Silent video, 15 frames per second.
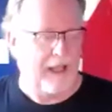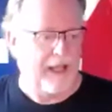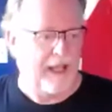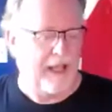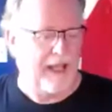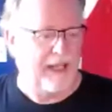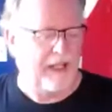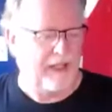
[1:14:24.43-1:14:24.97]

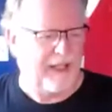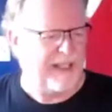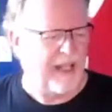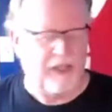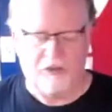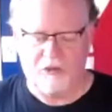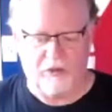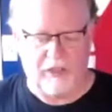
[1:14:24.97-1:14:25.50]
and
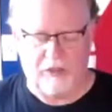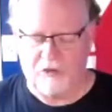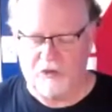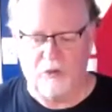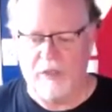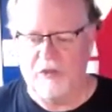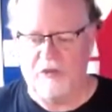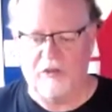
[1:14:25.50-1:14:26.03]
again, it's
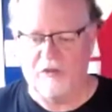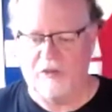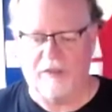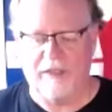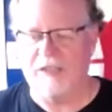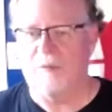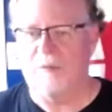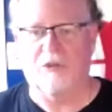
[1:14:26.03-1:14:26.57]
too easy to
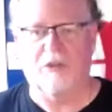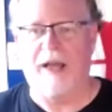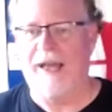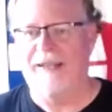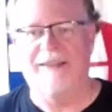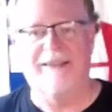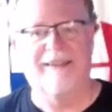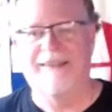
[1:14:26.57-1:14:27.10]
let them
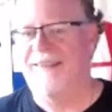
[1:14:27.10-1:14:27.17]
slide.